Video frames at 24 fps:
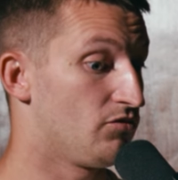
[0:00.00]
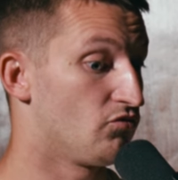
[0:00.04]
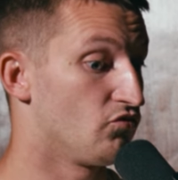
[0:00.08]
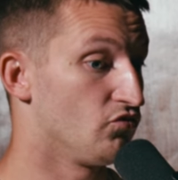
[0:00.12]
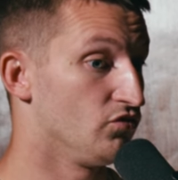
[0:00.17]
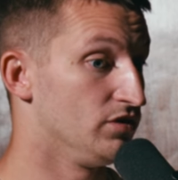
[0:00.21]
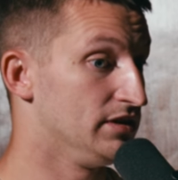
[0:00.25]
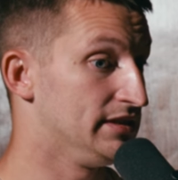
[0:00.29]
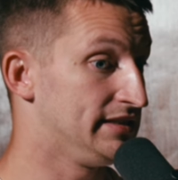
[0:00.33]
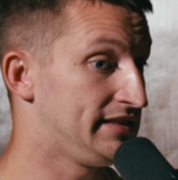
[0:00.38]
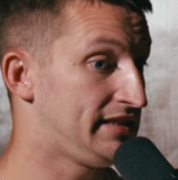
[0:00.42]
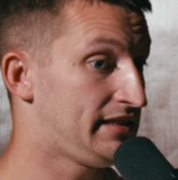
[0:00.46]

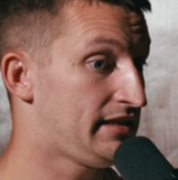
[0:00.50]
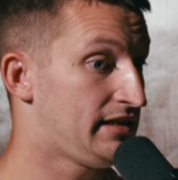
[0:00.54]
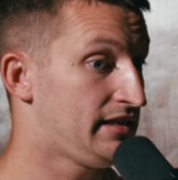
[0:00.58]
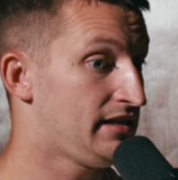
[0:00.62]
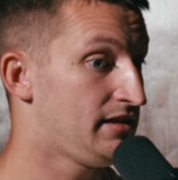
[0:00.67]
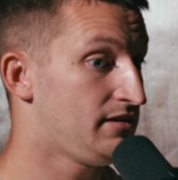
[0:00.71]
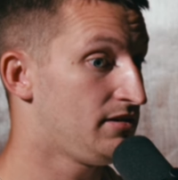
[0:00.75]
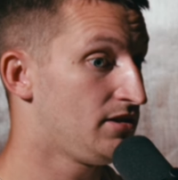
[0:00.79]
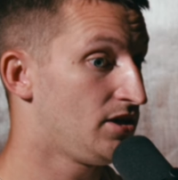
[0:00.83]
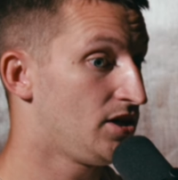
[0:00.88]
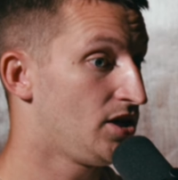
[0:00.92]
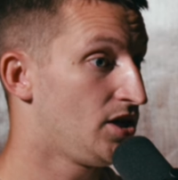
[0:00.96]

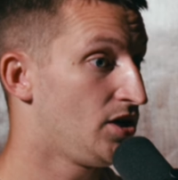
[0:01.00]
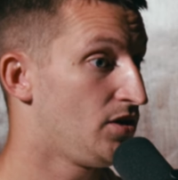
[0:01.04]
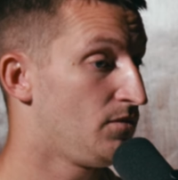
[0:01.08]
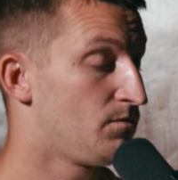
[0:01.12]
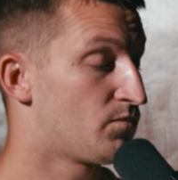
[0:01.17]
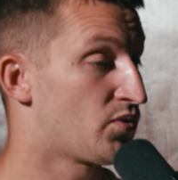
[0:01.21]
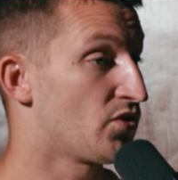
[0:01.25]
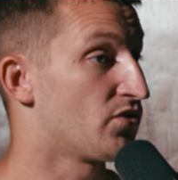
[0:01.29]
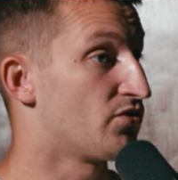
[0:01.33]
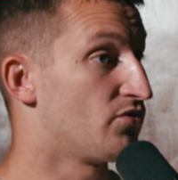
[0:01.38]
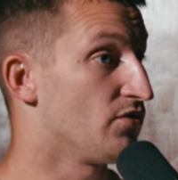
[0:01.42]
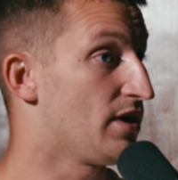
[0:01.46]
really
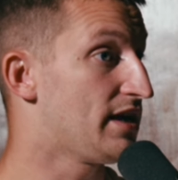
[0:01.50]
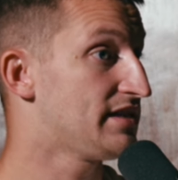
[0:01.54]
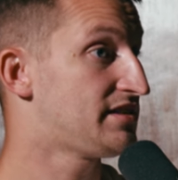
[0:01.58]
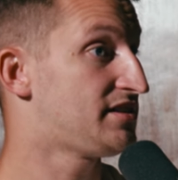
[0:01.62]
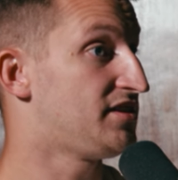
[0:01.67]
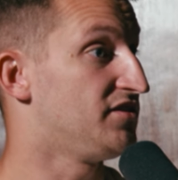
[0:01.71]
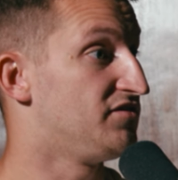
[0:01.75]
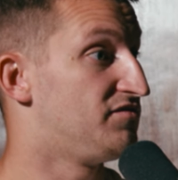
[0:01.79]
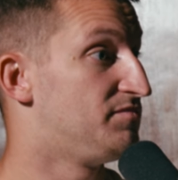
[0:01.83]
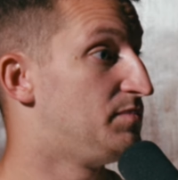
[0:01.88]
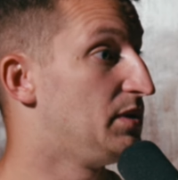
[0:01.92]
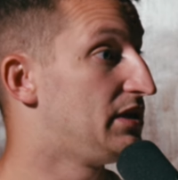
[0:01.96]

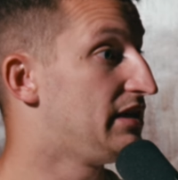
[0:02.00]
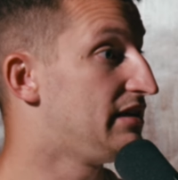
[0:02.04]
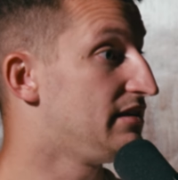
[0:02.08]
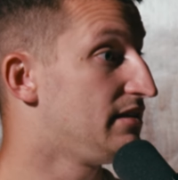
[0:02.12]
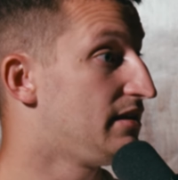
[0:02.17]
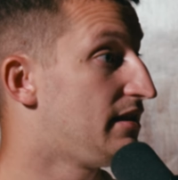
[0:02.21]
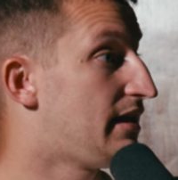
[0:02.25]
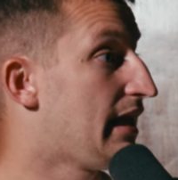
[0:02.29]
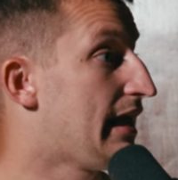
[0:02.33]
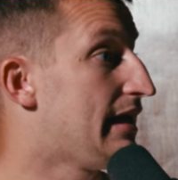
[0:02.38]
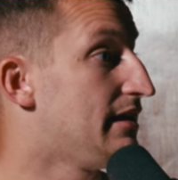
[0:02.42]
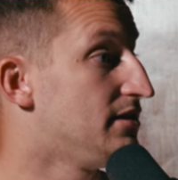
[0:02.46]
progressive but
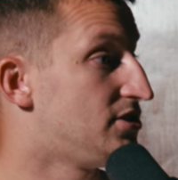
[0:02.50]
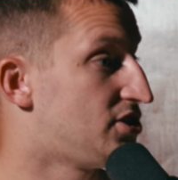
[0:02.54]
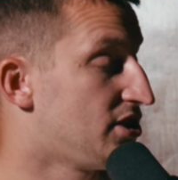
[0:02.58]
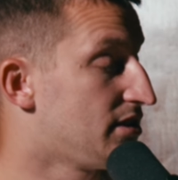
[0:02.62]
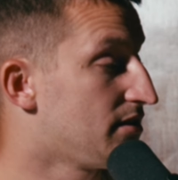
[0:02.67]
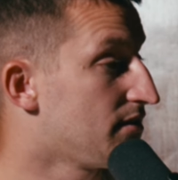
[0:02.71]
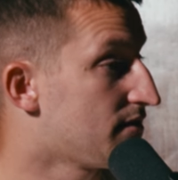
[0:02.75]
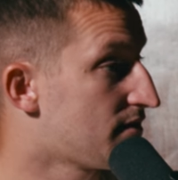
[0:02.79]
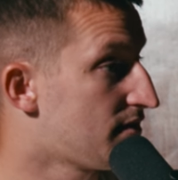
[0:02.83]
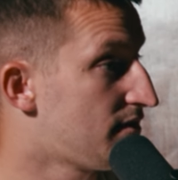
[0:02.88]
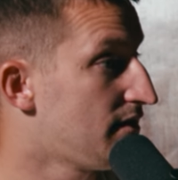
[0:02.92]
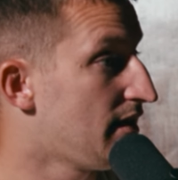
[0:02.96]

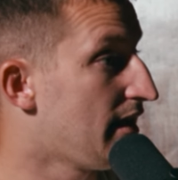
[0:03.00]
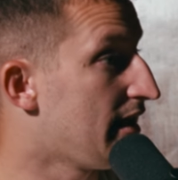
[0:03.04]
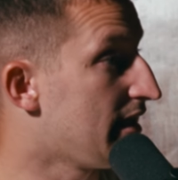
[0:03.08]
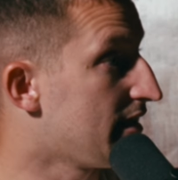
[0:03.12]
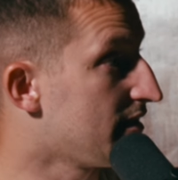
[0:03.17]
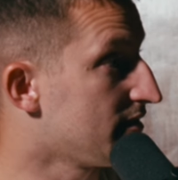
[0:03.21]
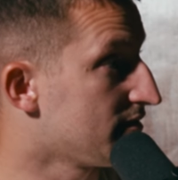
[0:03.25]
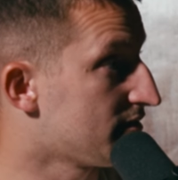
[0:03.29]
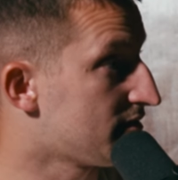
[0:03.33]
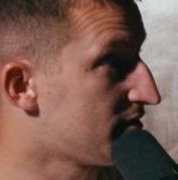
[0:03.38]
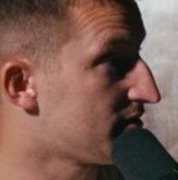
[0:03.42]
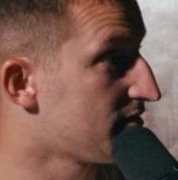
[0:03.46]
engaging
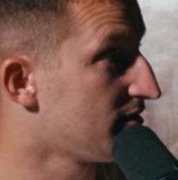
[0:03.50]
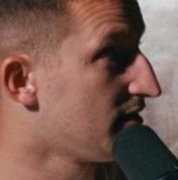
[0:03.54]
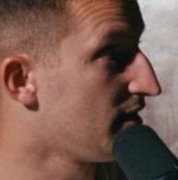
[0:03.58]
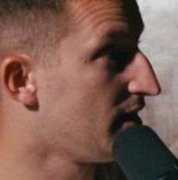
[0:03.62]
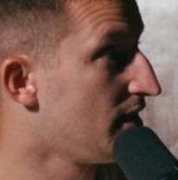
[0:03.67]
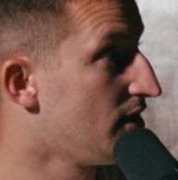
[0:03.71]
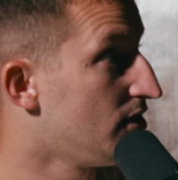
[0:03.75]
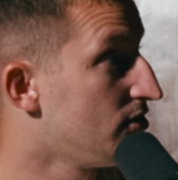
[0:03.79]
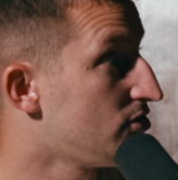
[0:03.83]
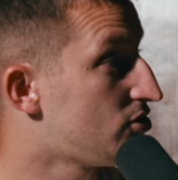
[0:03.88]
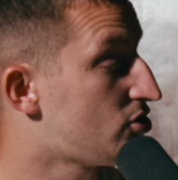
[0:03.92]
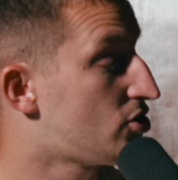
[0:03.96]
things
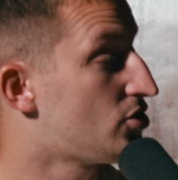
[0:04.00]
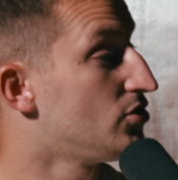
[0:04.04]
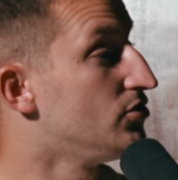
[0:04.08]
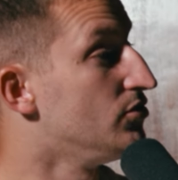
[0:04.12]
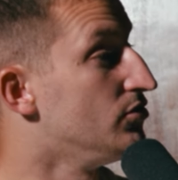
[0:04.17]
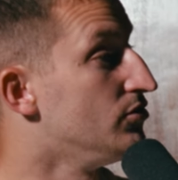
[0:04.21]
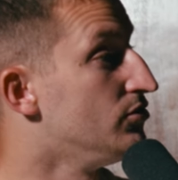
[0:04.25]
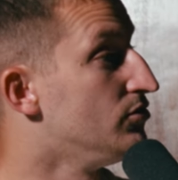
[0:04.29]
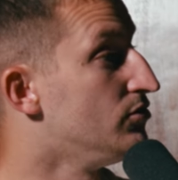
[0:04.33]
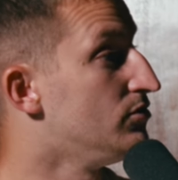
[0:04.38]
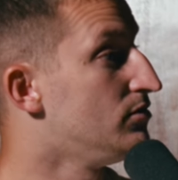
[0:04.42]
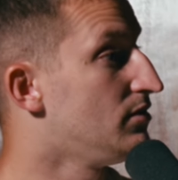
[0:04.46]

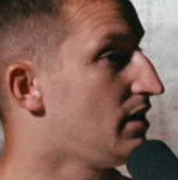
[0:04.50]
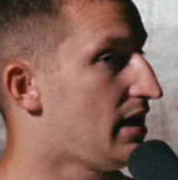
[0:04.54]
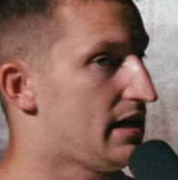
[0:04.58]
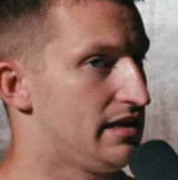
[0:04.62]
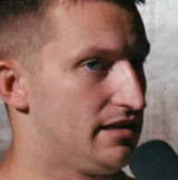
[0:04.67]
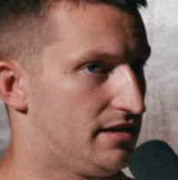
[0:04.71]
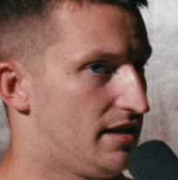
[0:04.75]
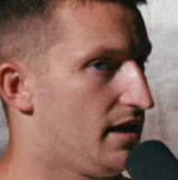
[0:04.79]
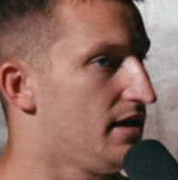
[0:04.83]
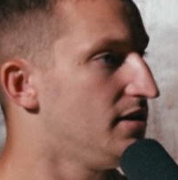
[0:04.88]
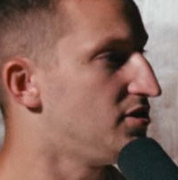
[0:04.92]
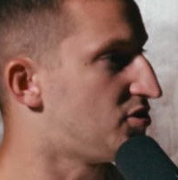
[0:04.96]
to
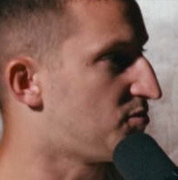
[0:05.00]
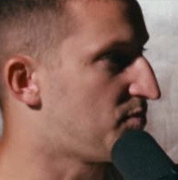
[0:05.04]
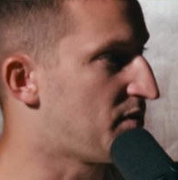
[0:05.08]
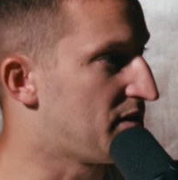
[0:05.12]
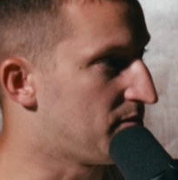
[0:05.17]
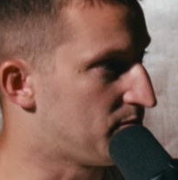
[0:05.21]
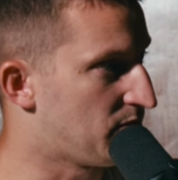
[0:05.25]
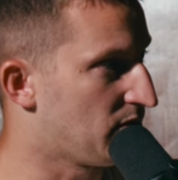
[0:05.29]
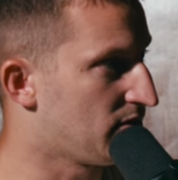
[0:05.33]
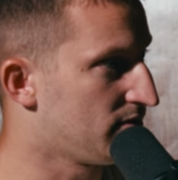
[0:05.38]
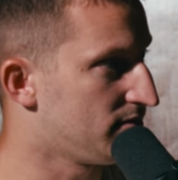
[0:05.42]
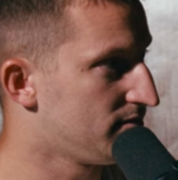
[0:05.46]
engage
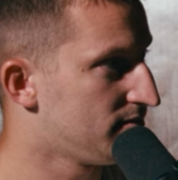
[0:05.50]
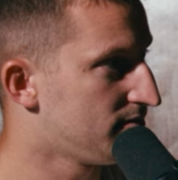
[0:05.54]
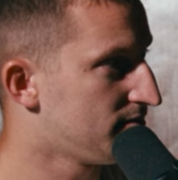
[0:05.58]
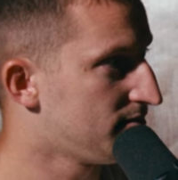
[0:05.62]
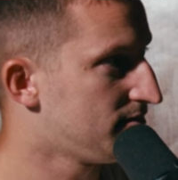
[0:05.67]
people?